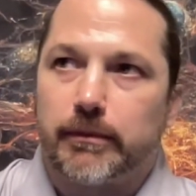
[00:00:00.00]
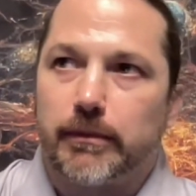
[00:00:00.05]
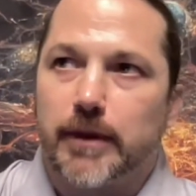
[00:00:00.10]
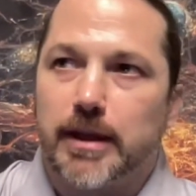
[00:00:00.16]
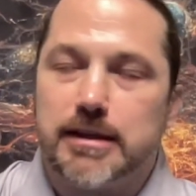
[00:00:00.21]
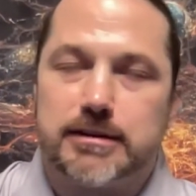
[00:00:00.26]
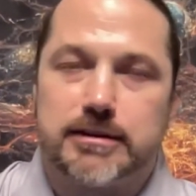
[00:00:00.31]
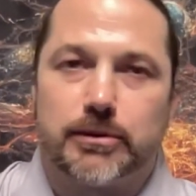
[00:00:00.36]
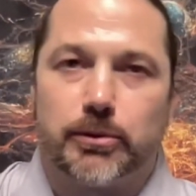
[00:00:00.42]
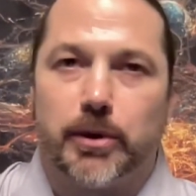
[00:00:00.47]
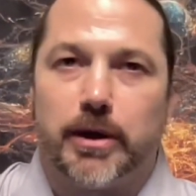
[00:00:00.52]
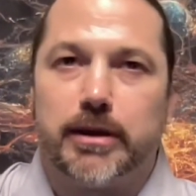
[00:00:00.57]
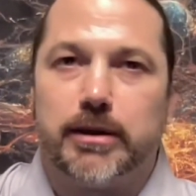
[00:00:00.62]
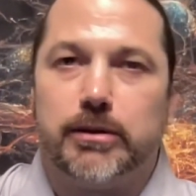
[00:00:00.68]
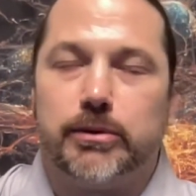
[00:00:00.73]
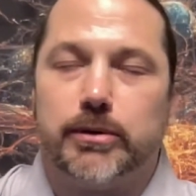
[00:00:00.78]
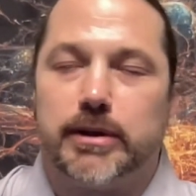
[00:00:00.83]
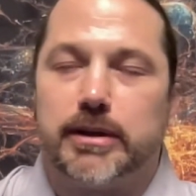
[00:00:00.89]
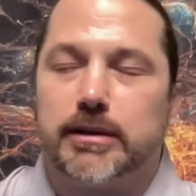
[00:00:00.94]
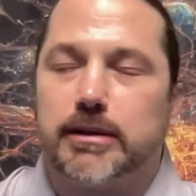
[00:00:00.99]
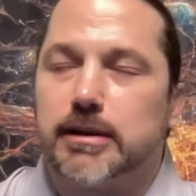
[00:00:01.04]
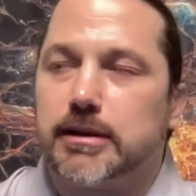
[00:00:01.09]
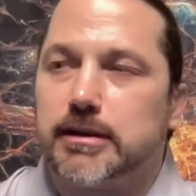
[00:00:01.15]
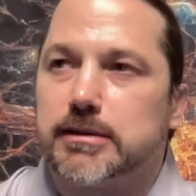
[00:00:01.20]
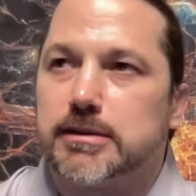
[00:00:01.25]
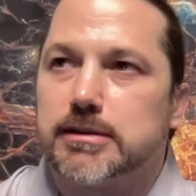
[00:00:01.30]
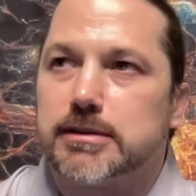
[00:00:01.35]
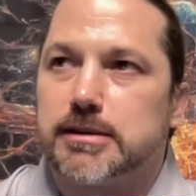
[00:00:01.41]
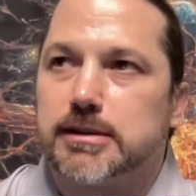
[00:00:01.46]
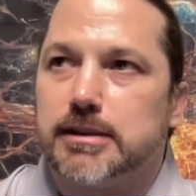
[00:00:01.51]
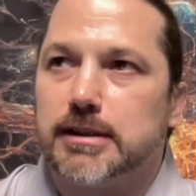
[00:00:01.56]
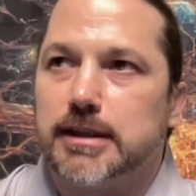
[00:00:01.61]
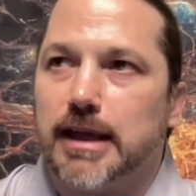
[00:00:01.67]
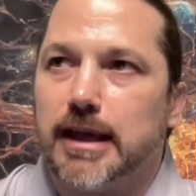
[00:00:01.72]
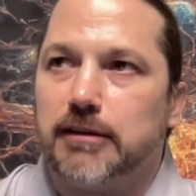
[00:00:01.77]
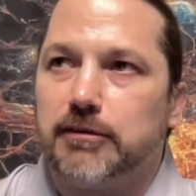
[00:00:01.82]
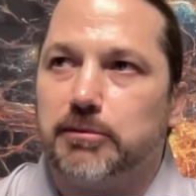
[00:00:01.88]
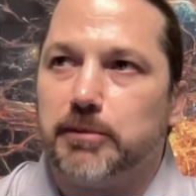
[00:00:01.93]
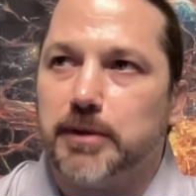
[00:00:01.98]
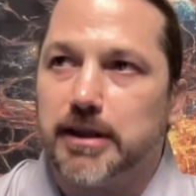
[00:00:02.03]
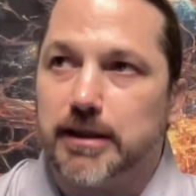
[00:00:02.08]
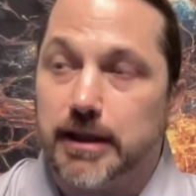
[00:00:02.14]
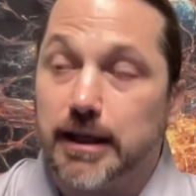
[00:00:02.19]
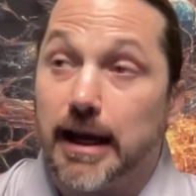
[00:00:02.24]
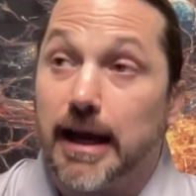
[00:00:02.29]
he's the one who gave me the